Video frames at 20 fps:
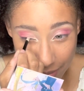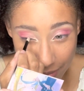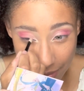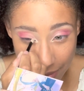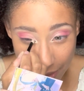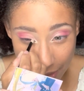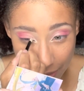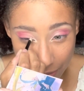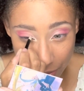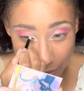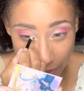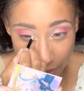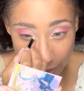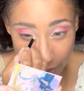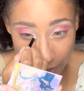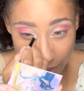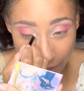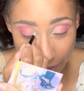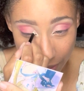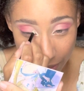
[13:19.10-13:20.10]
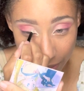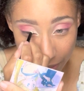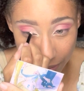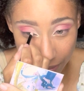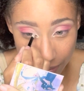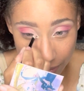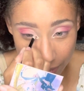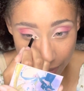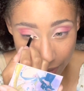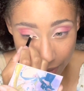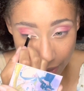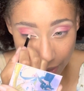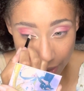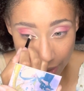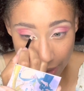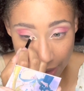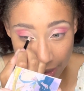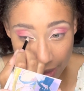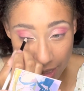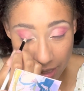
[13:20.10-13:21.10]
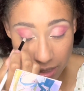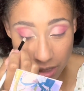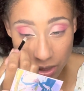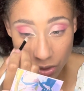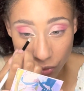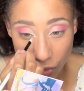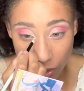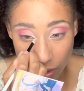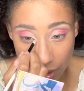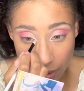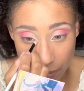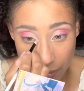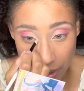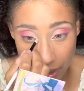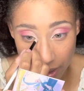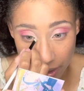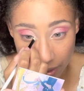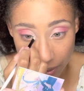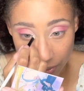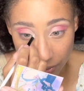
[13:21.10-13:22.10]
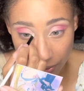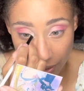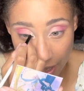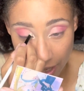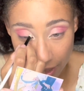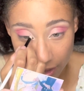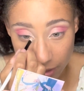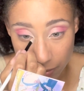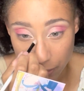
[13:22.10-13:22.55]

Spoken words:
They really don't. Unless it's for comedic effect.